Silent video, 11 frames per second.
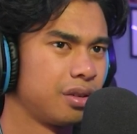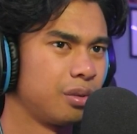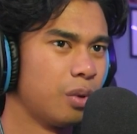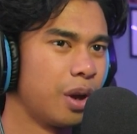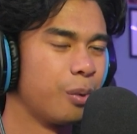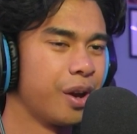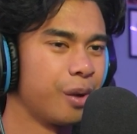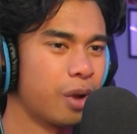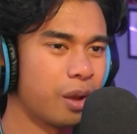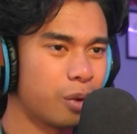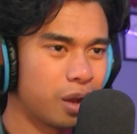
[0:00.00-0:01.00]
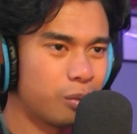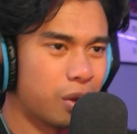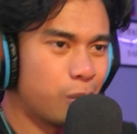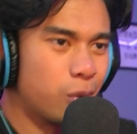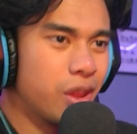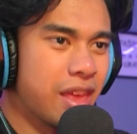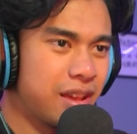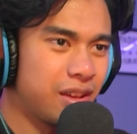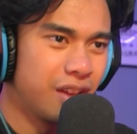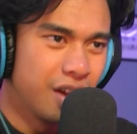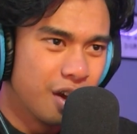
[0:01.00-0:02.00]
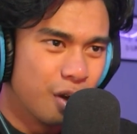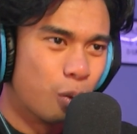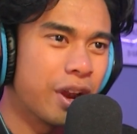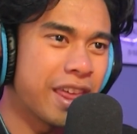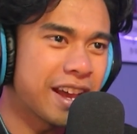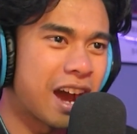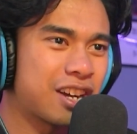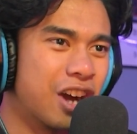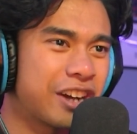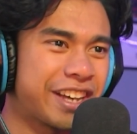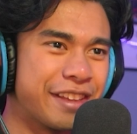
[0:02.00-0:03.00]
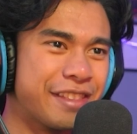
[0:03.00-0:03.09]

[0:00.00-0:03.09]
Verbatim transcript: Wait, wait, wait, wait, wait. What they? What they got cooking?